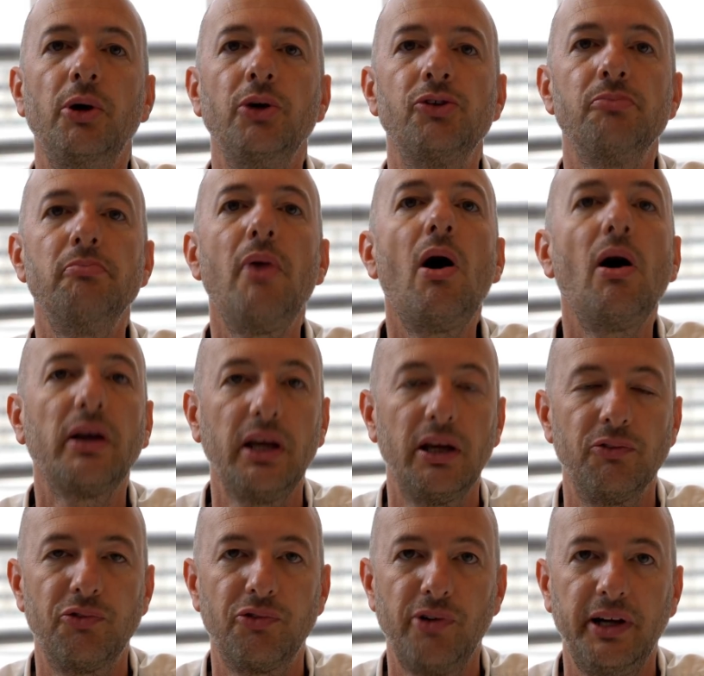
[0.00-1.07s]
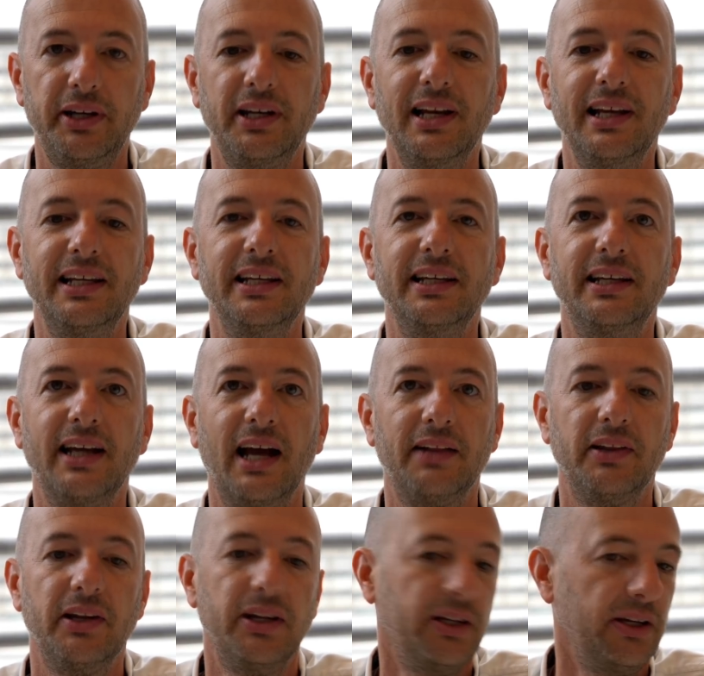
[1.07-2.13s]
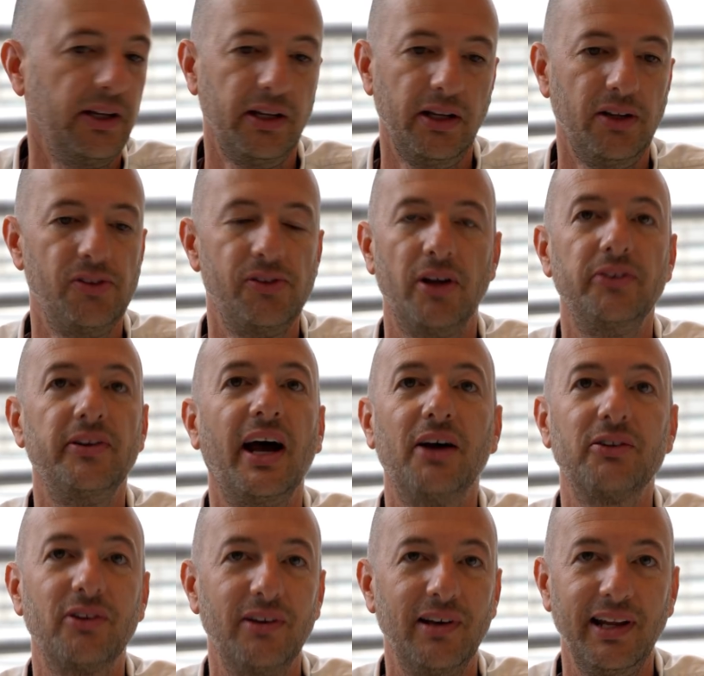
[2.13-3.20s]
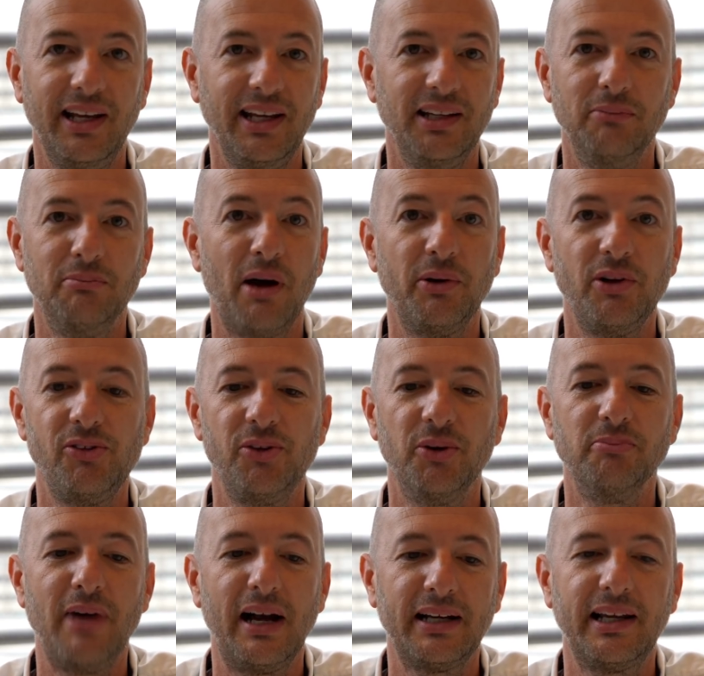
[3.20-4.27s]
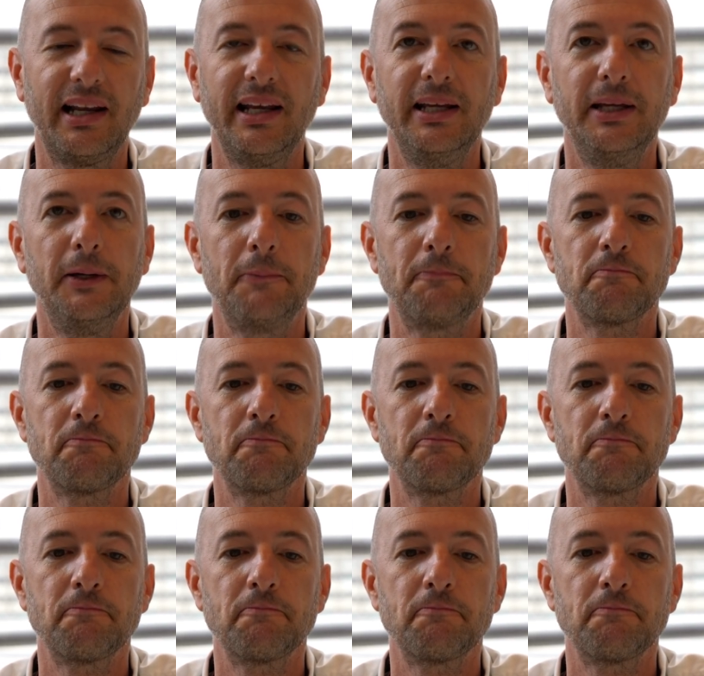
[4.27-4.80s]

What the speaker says: most market-friendly candidate is undoubtedly Mauricio Macri.